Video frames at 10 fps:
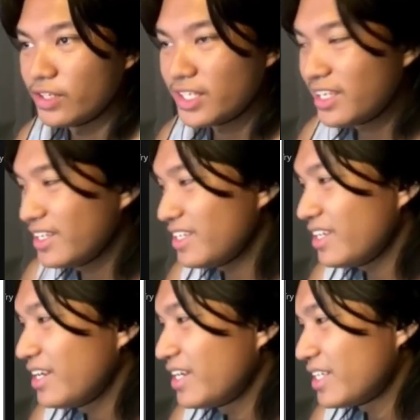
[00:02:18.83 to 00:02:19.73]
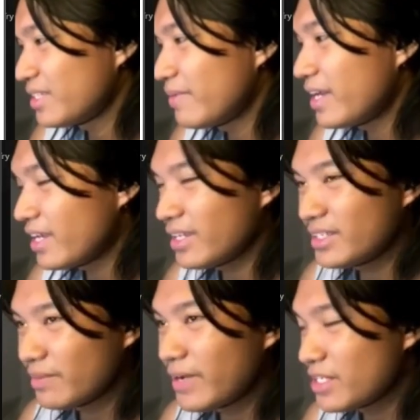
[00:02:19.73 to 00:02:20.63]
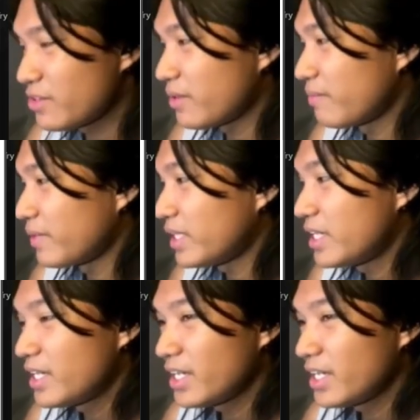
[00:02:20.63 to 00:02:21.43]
let's say it's a bad drawing, but